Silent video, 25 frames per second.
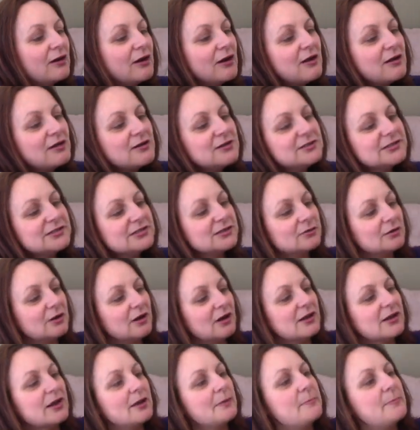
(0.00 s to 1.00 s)
also
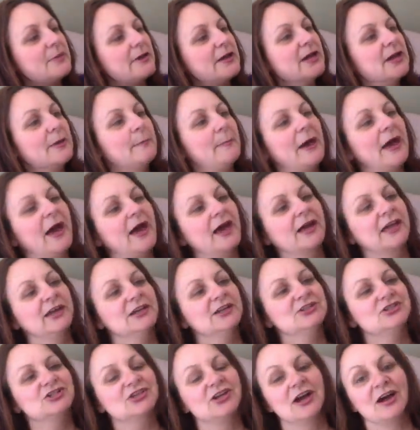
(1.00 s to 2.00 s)
got a big
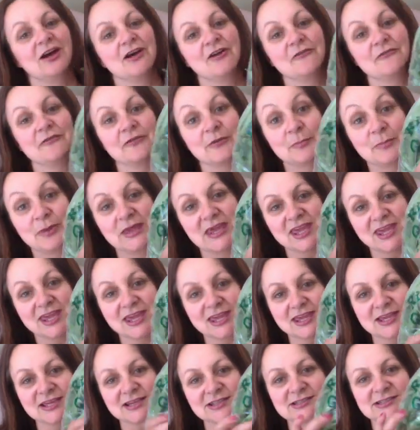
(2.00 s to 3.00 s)
package of
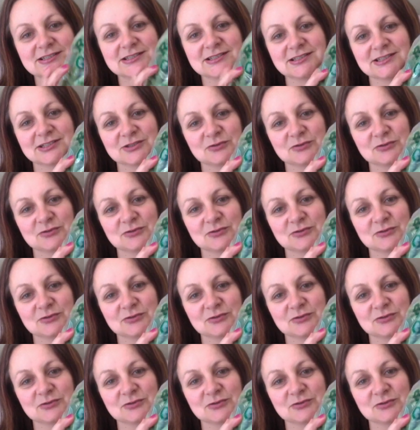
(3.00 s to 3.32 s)
peas.